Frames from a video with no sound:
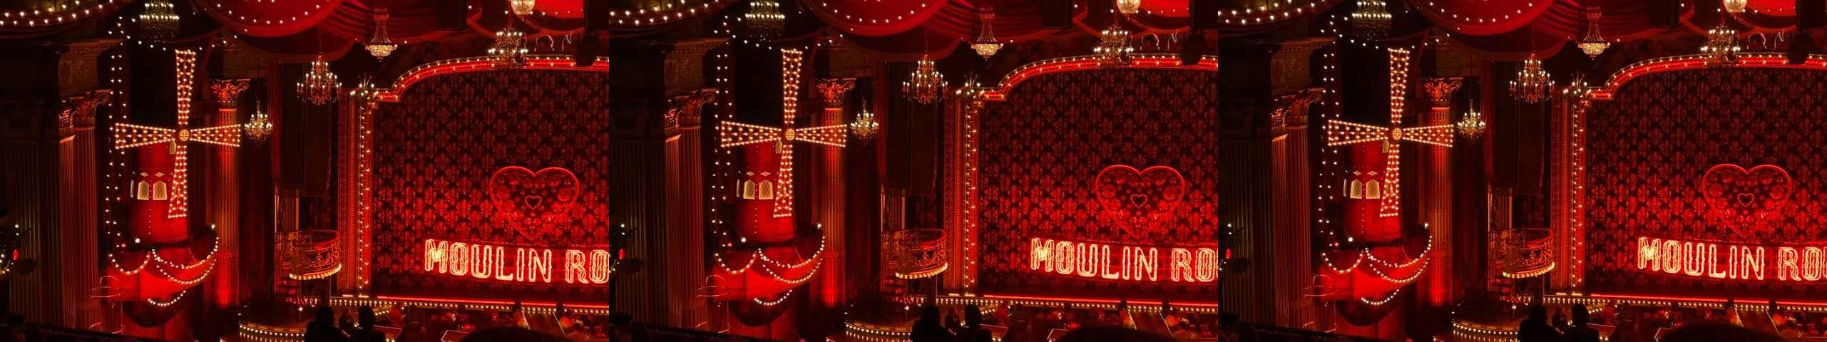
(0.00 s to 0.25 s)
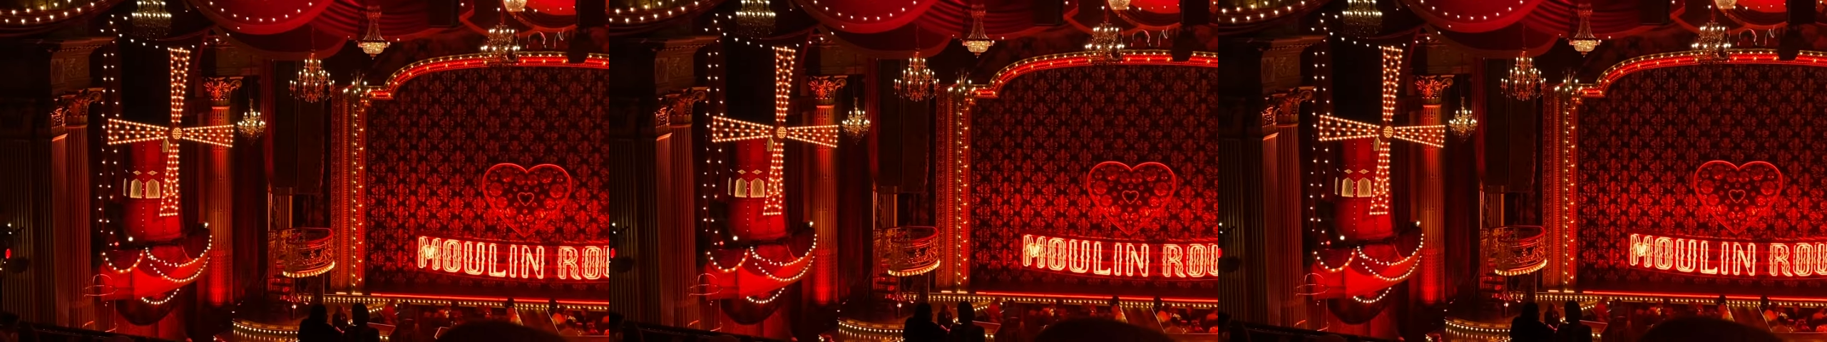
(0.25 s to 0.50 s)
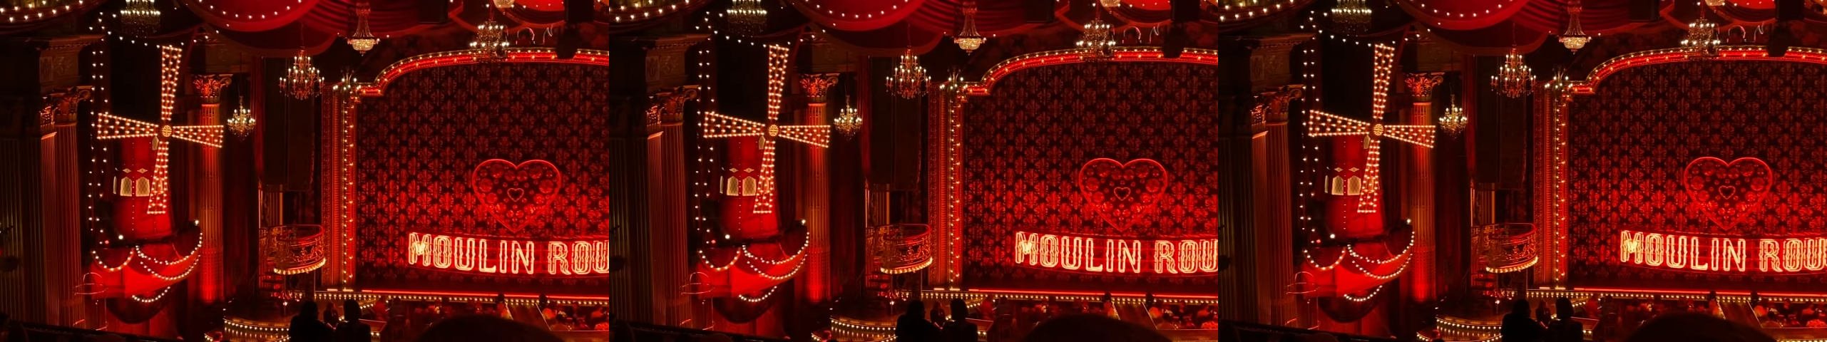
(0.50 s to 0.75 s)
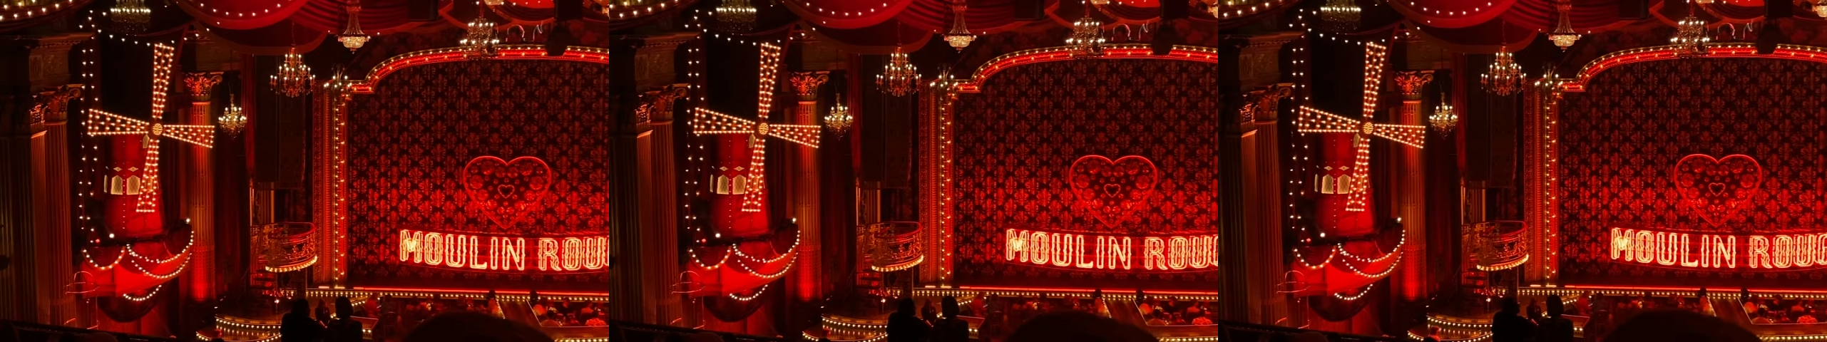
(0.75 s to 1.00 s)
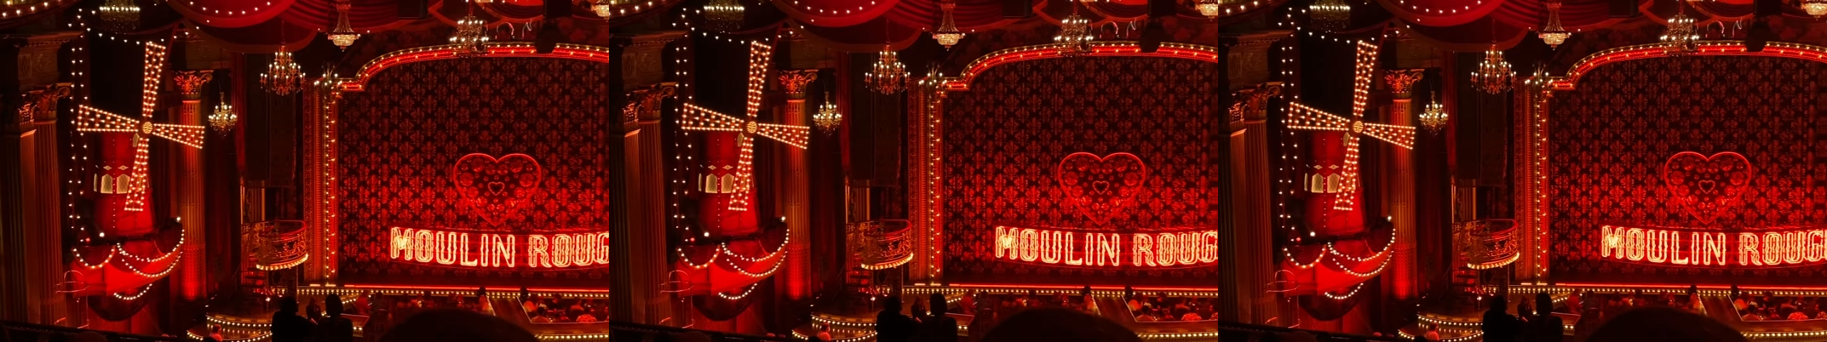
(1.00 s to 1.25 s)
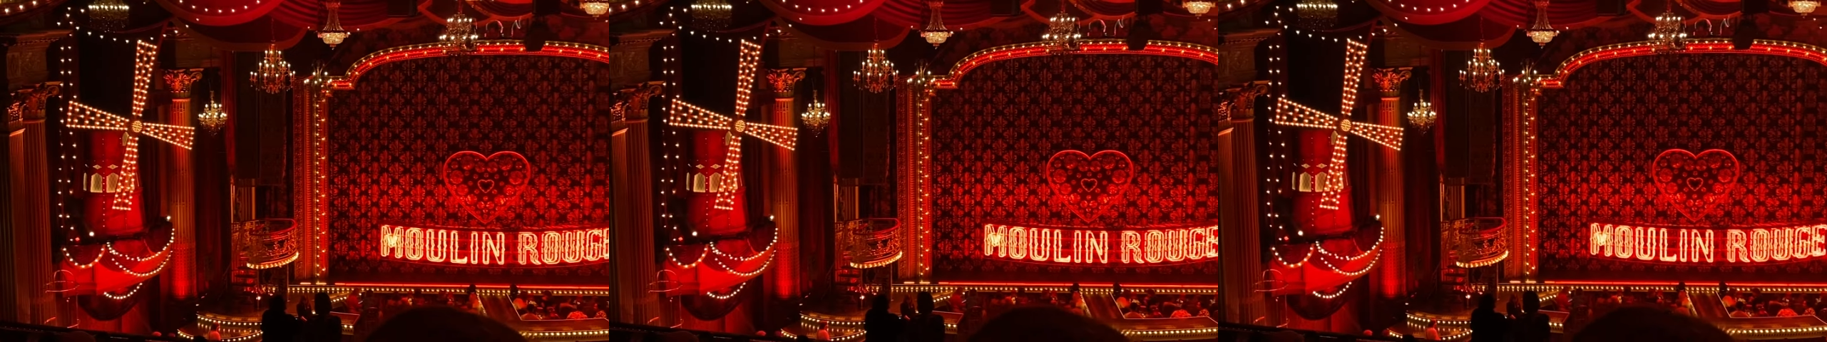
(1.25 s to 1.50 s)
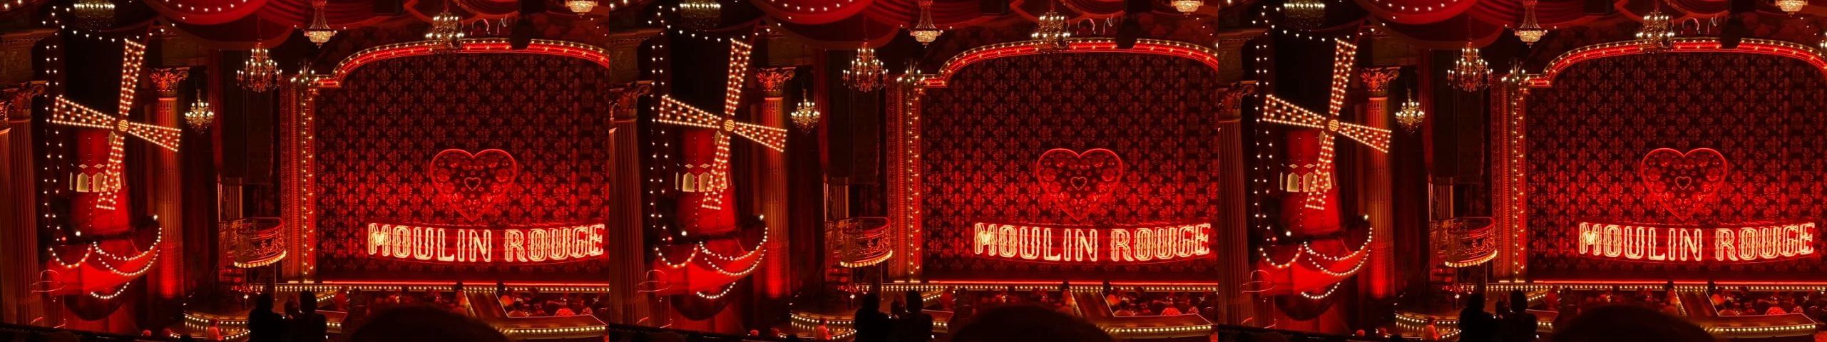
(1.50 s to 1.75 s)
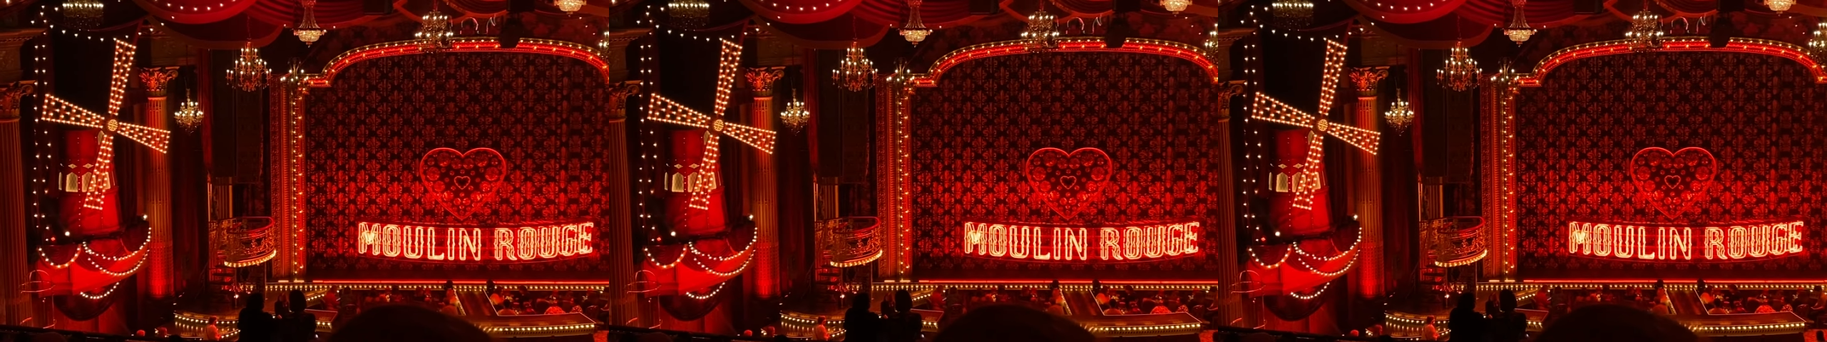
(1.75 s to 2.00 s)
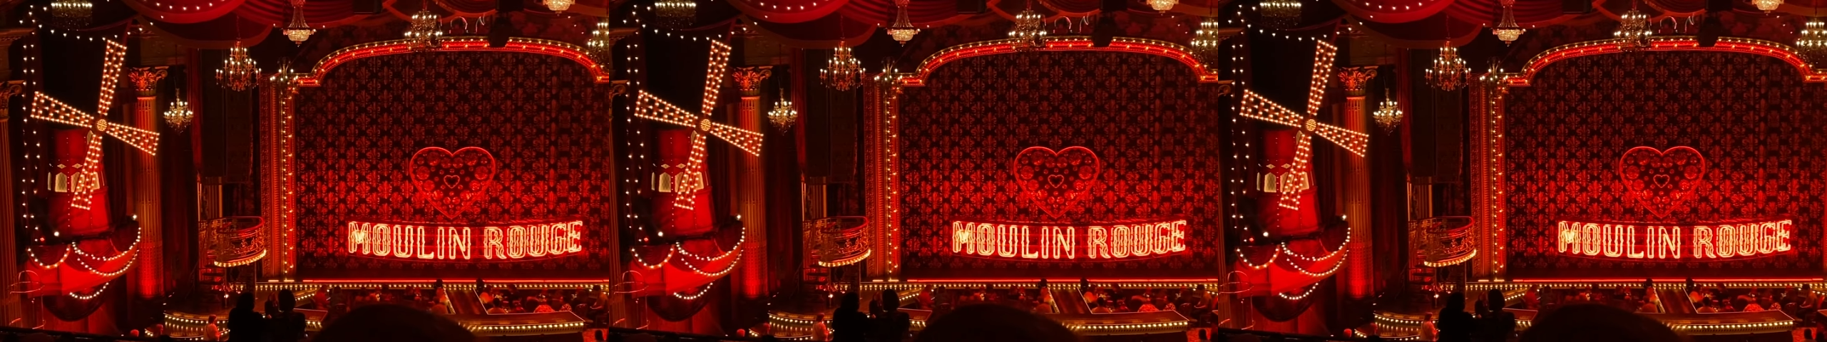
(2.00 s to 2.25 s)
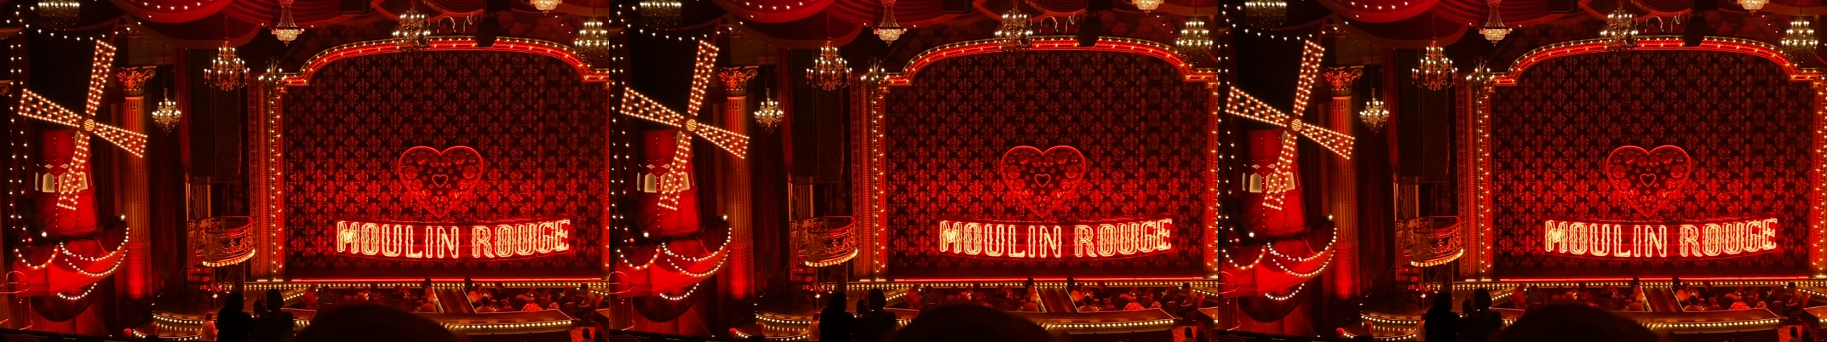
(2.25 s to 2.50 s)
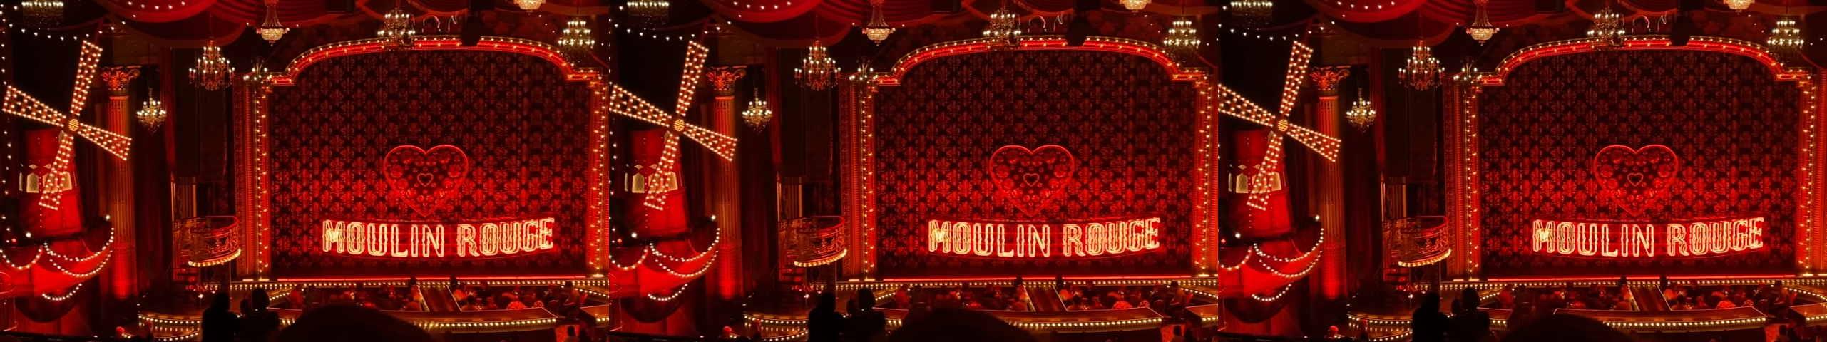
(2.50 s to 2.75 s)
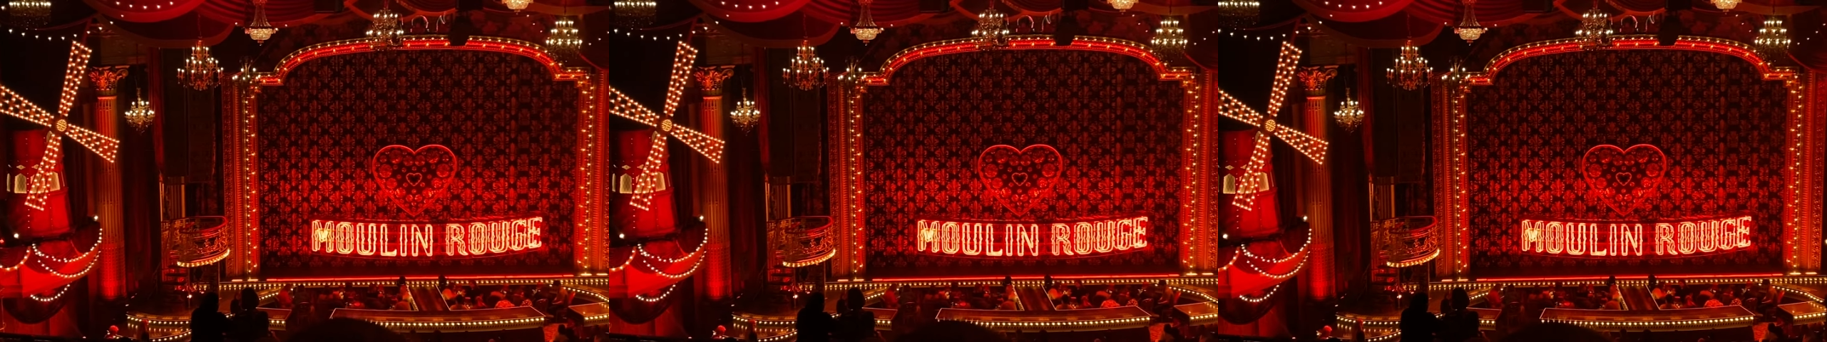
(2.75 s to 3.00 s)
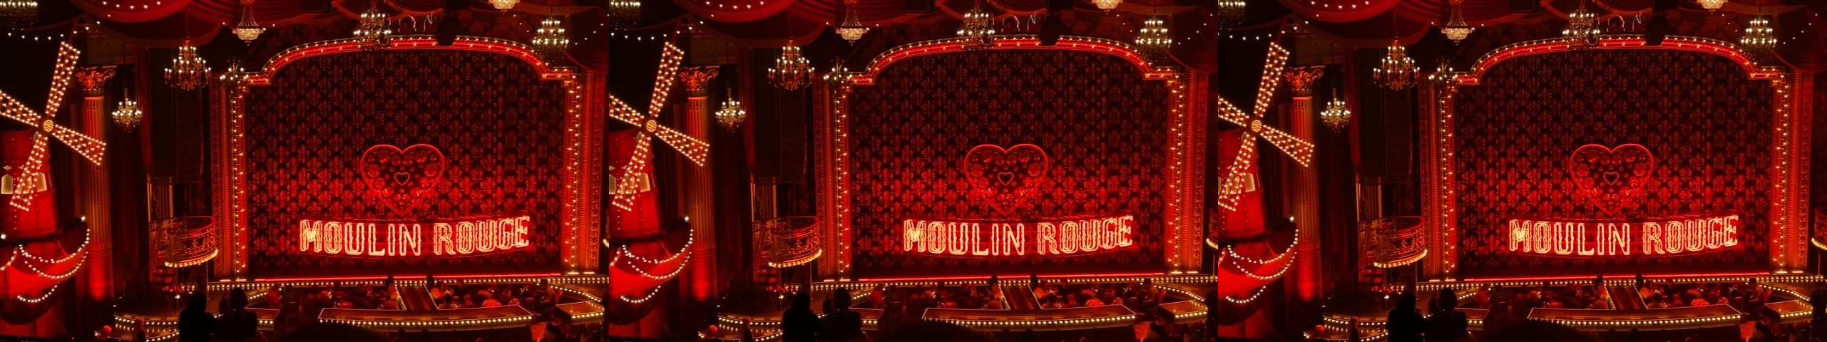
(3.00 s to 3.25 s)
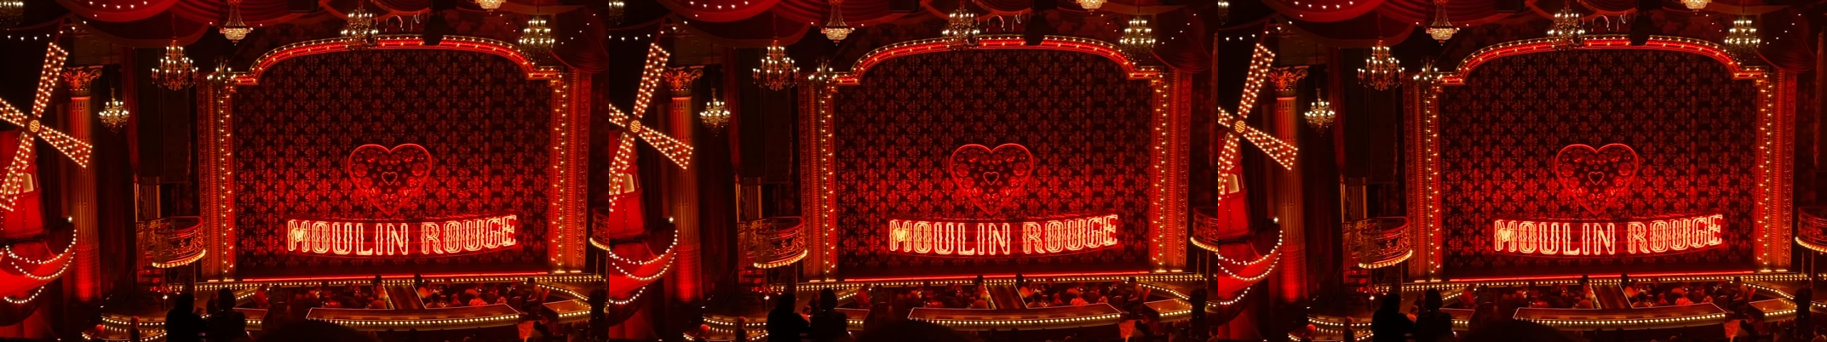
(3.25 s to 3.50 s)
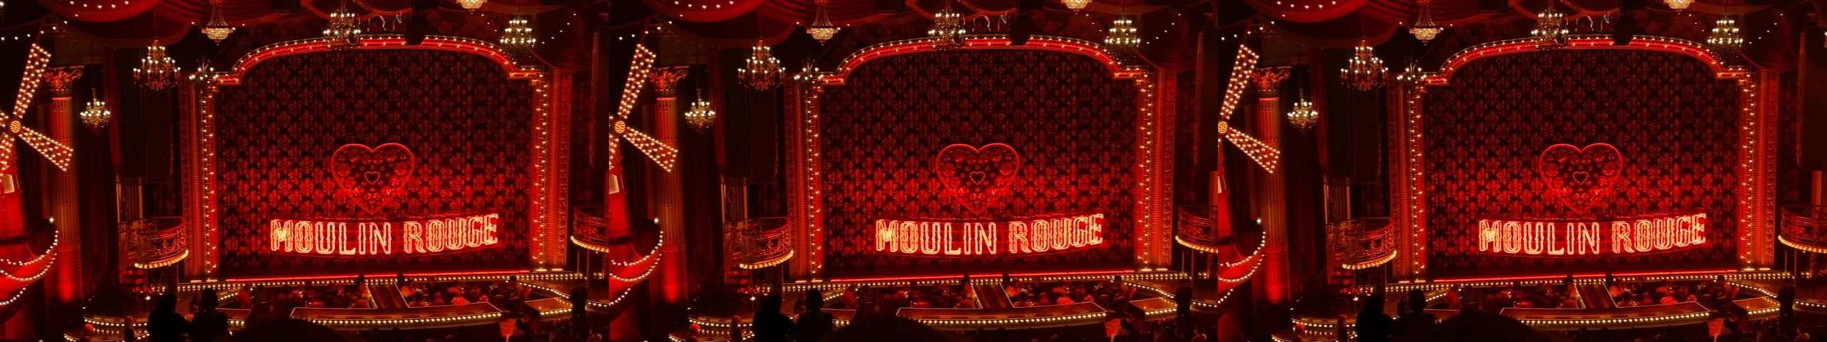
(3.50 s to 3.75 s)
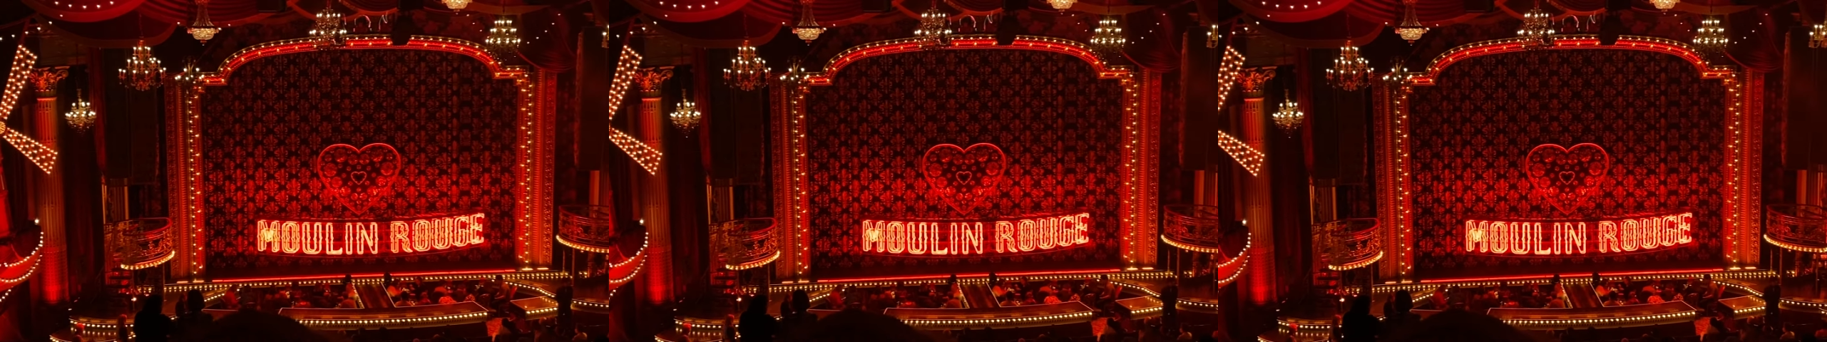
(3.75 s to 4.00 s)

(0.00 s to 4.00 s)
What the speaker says: [unreadable: no face in view]